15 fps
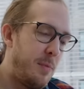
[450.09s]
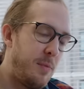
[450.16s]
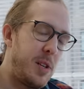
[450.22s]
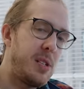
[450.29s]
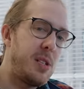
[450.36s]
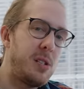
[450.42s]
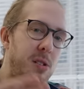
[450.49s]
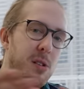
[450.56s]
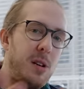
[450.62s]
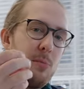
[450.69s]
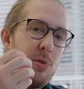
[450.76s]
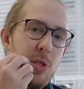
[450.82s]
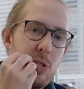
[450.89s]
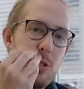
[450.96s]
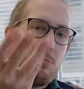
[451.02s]
This is, I'm
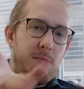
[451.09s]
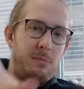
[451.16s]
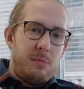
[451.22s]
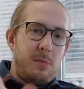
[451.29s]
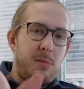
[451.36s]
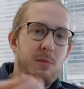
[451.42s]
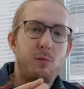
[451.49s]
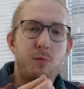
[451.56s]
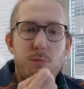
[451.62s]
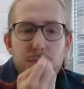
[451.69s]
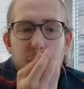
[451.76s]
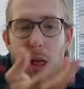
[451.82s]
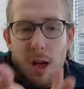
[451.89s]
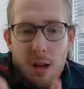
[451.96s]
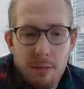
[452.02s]
just
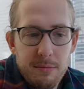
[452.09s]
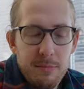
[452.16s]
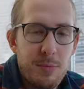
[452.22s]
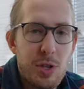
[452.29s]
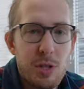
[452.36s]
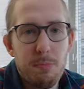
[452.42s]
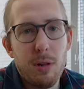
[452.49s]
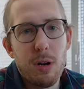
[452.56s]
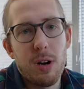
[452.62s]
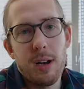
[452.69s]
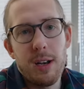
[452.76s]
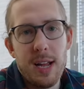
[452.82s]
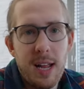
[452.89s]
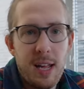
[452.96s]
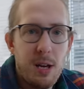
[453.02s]

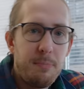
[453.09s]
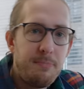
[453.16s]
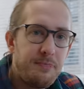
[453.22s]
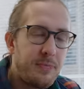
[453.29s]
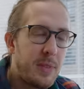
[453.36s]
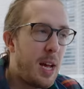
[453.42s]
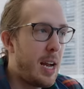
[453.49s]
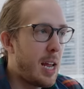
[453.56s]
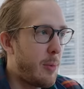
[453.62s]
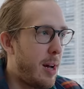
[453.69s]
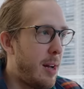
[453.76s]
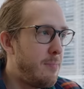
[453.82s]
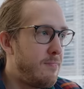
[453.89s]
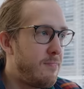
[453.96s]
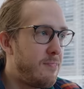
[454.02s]
blurting at you.
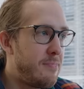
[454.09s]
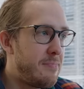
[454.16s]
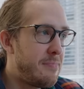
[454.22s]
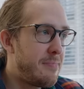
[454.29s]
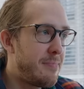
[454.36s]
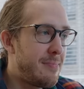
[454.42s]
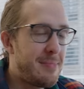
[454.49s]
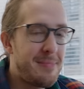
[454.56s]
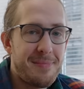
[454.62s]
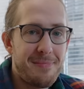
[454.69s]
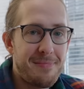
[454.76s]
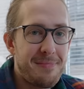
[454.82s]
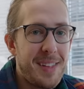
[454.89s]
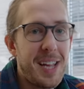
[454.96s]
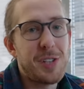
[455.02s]
Anyway,
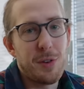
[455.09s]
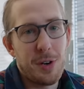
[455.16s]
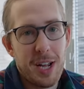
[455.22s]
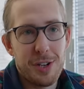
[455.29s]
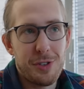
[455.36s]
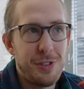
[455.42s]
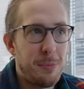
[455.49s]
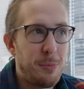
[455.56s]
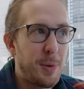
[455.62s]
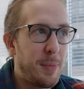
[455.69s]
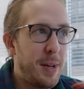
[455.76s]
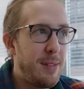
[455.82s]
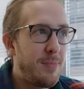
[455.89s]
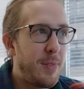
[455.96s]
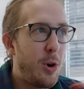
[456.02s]
thanks for catching up with
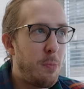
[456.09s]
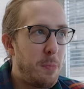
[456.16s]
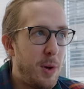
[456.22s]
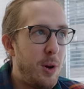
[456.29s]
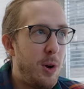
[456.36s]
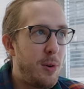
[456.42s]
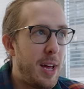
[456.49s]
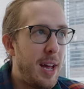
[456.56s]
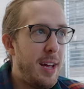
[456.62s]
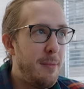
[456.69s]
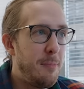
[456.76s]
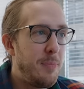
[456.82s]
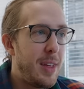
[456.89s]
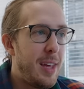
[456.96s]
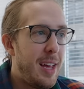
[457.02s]
me. Hope you're okay.
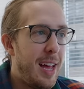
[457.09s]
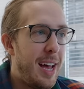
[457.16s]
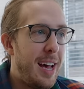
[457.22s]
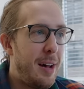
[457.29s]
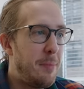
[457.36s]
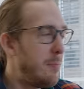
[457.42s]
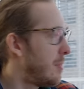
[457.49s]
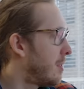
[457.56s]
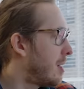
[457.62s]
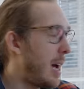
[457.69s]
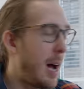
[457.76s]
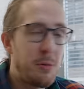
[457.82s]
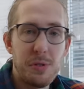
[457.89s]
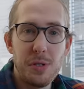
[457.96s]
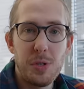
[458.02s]
The
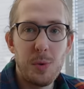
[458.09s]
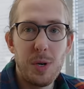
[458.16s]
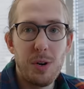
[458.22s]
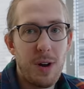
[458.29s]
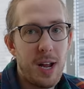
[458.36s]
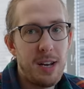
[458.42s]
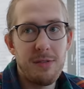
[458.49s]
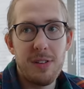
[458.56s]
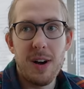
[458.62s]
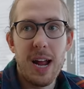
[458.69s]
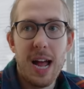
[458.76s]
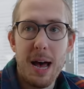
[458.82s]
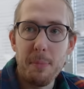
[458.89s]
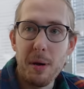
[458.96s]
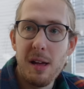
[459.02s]
house is doing great, very
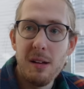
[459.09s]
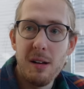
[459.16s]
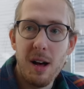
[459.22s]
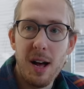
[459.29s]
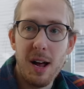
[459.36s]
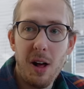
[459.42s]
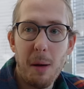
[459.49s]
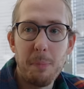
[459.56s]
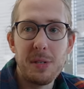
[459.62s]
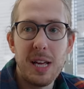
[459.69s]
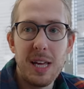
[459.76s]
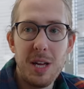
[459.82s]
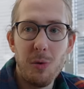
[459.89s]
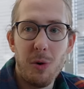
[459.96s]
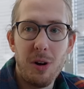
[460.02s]
happy. I'll
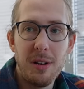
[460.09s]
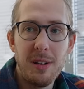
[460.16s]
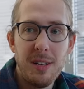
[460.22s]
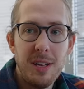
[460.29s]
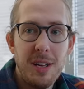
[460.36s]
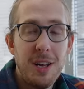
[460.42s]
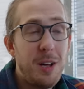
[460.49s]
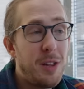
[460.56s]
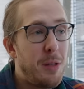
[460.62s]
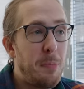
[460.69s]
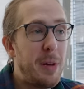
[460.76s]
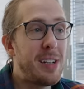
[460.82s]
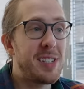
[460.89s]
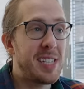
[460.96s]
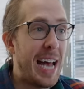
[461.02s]
update you on the
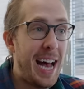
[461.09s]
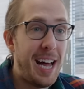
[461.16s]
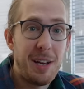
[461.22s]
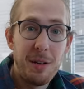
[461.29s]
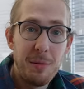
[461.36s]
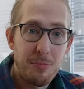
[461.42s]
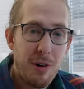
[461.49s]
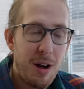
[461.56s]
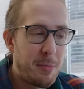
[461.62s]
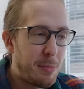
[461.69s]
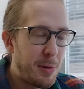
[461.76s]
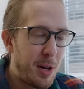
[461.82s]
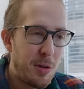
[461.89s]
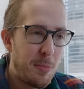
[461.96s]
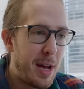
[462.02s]
big sad,
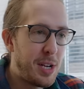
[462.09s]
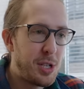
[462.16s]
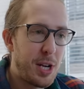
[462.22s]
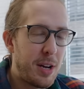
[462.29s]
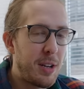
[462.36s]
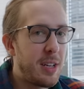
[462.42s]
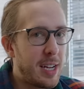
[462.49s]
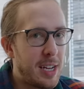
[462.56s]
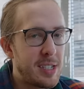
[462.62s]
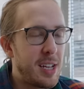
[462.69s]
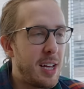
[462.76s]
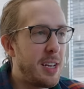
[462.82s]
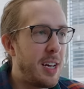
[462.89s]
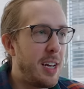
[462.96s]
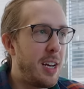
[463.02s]
probably on the main channel, like I
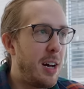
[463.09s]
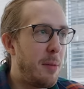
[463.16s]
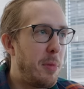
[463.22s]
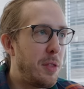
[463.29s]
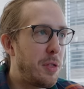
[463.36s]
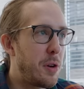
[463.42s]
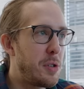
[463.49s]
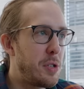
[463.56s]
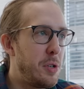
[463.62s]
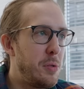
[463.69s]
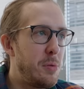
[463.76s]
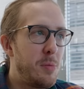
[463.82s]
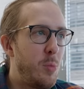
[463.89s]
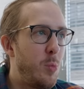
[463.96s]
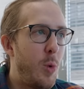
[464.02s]
said, in a month or
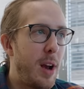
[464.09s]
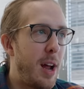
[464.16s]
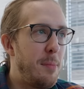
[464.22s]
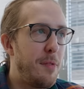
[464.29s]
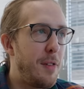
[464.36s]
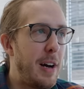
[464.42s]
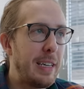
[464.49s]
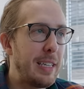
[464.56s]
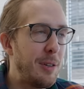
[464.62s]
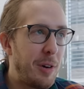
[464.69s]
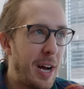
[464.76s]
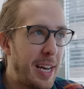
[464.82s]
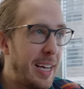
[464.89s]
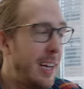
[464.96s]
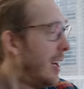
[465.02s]
two when I'm finally
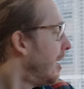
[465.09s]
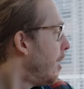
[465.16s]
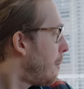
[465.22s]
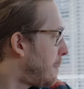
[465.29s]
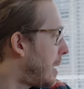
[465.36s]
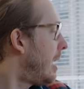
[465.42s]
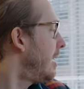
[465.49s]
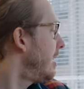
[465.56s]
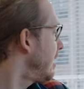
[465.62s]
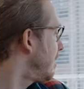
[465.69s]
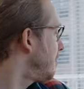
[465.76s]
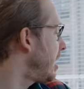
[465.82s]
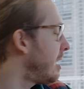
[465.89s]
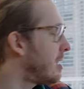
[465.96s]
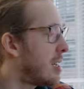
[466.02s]
ready. But in the
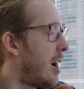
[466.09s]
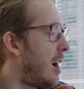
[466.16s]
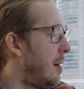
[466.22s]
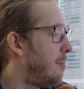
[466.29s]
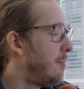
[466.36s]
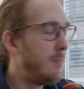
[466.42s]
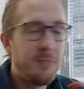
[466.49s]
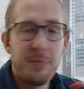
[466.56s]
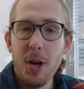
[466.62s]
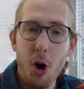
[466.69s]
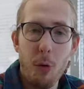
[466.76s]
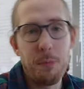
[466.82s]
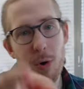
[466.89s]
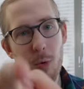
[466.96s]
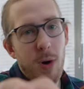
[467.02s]
meantime,
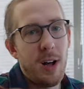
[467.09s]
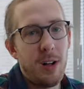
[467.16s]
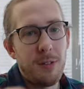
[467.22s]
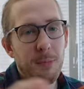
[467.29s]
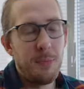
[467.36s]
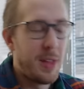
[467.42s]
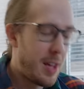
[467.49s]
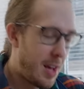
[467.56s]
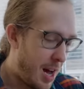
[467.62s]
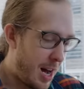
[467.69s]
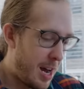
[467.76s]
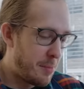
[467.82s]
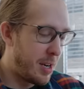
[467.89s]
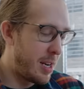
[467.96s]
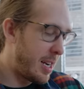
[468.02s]
hope you're well.
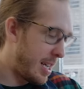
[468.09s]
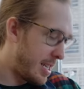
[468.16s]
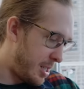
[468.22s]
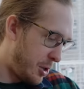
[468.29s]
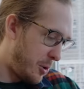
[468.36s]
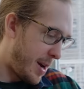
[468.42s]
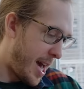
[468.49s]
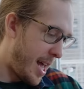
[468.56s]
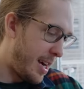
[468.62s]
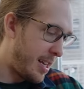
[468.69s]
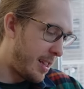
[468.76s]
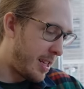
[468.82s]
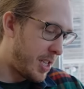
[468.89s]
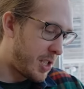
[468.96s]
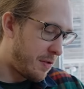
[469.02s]
I'm gonna get to
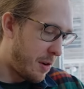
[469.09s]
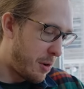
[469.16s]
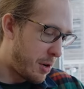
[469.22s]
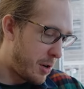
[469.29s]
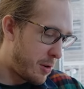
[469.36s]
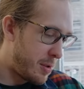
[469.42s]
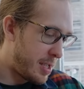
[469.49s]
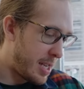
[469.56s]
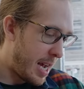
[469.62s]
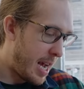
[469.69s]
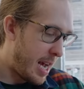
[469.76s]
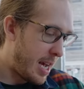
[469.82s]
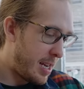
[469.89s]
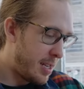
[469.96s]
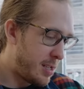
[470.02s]
editing these photos
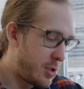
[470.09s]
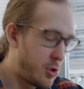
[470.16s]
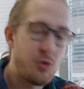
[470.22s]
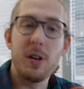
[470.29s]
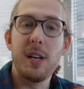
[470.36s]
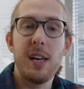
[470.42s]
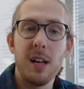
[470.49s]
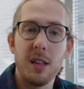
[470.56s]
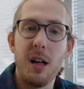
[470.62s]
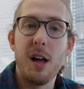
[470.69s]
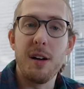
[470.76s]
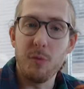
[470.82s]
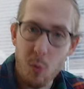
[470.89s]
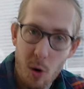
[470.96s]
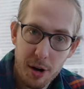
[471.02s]
and drinking a lot
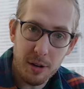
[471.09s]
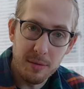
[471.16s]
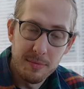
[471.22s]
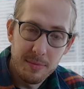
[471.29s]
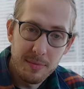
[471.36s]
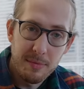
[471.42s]
of water.